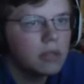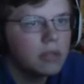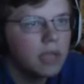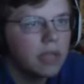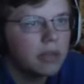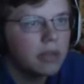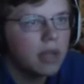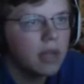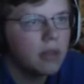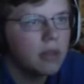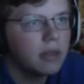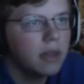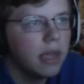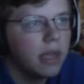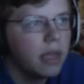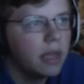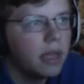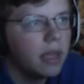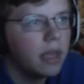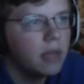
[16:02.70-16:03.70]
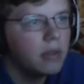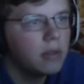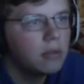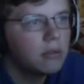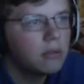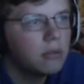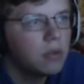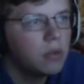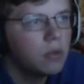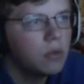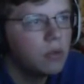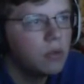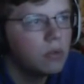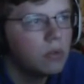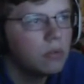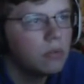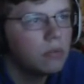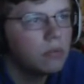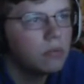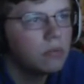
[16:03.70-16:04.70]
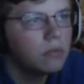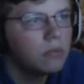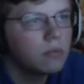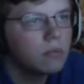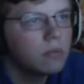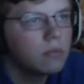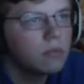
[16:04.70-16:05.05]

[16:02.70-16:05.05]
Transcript: I'll take that, an eight eight. Cool. Now